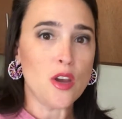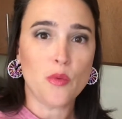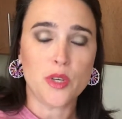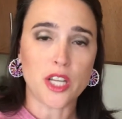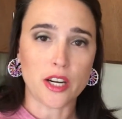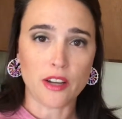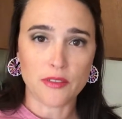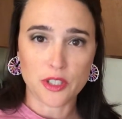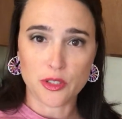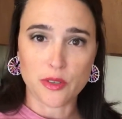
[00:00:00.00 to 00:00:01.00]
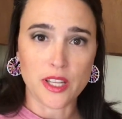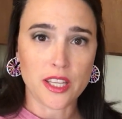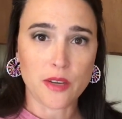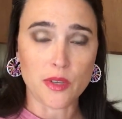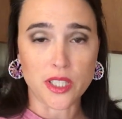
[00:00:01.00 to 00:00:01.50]
which I don't have to do
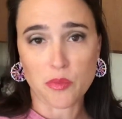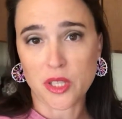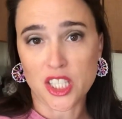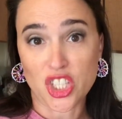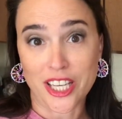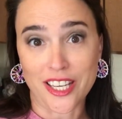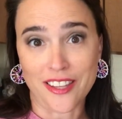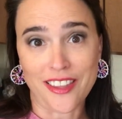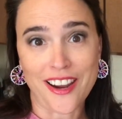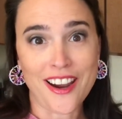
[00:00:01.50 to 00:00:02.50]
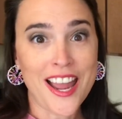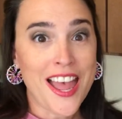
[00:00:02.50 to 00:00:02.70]
anything once I put the chicken in there.